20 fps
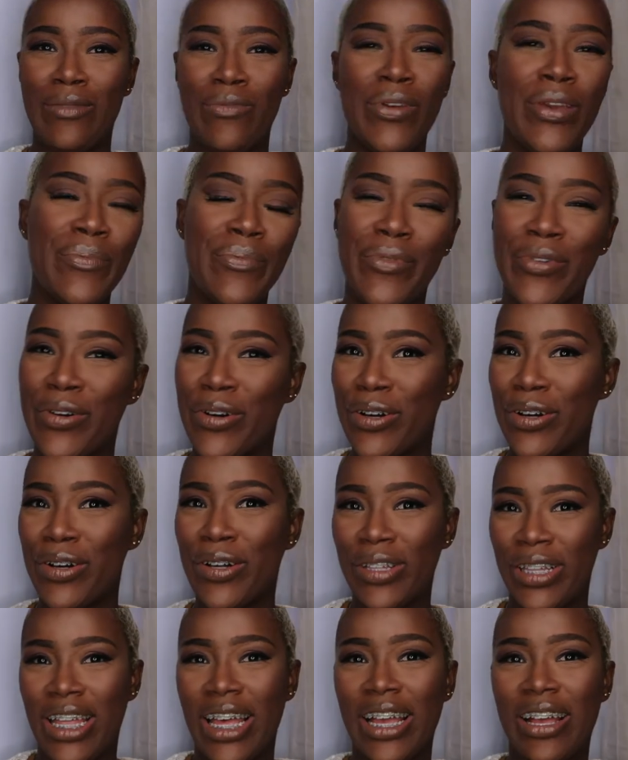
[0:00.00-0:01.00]

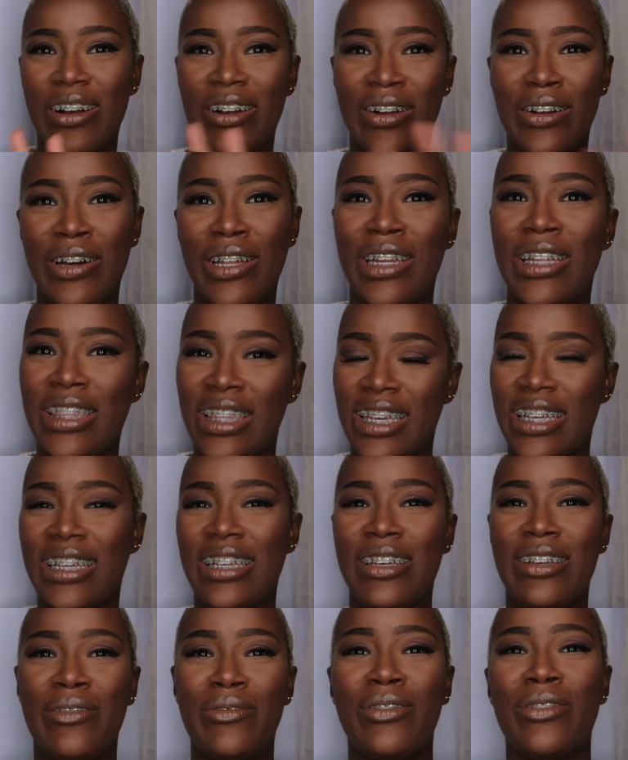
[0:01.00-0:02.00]
people like are gonna think
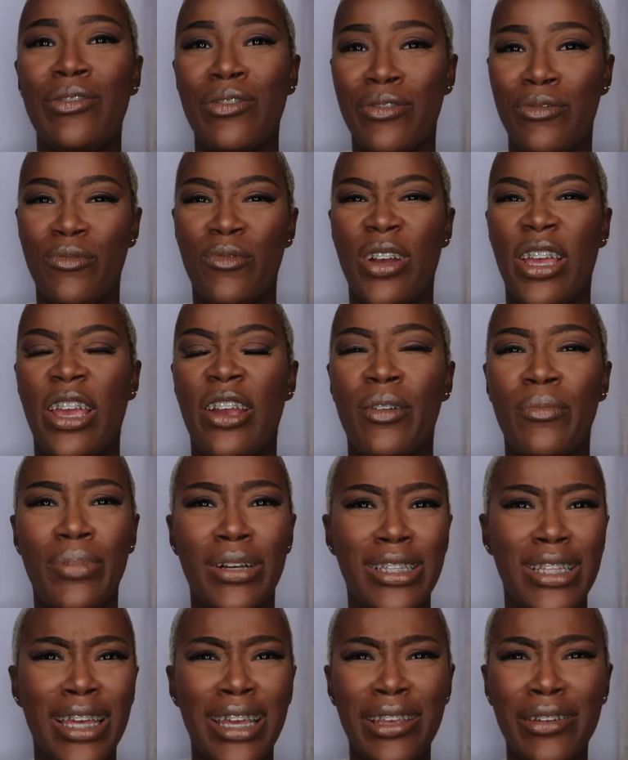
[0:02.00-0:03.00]
it was you're weird
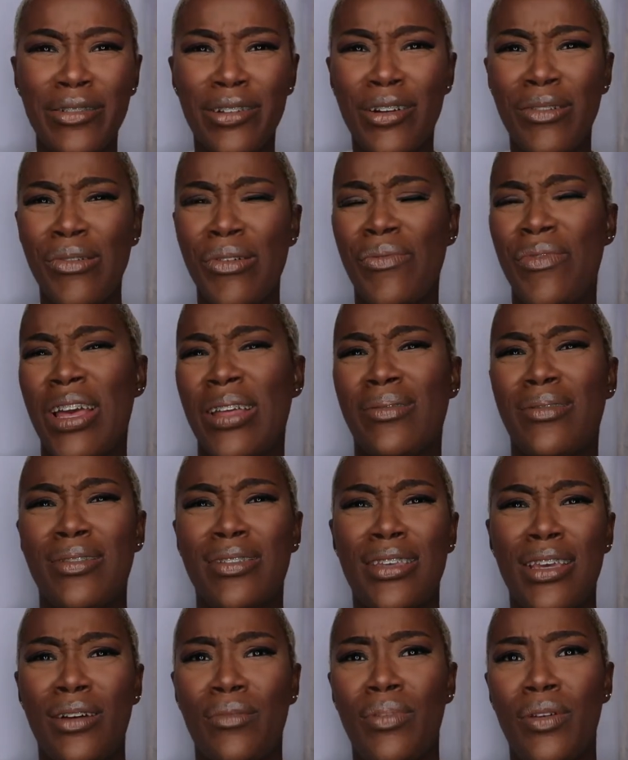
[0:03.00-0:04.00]
but then you don't even have to
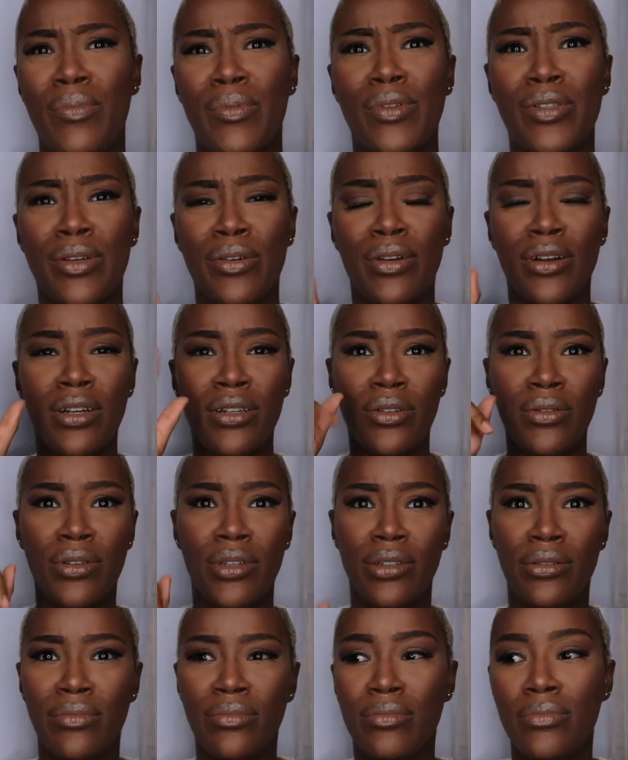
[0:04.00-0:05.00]
tell people so girl do
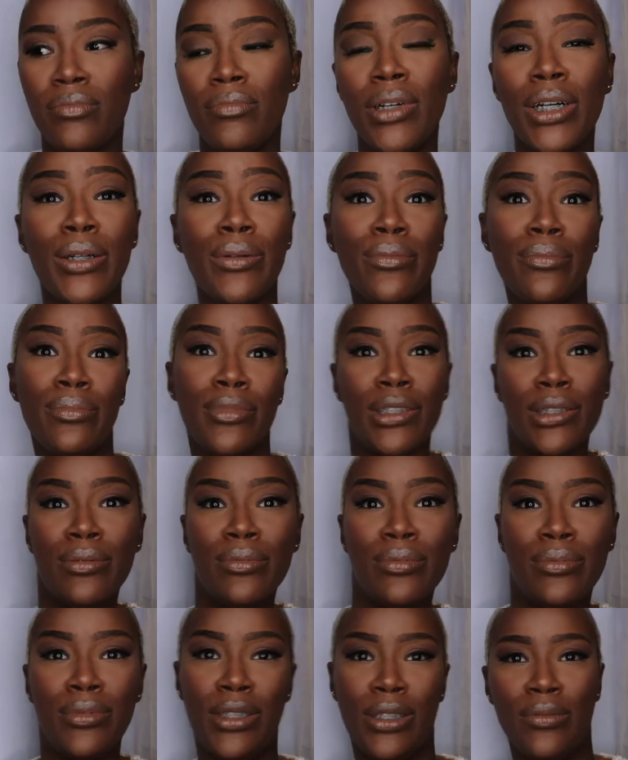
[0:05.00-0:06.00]
you boo
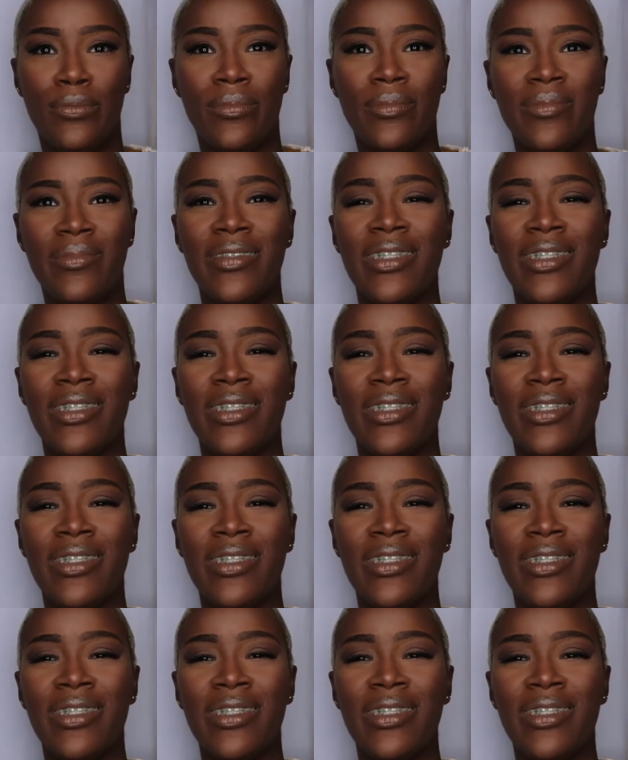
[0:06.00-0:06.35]
to you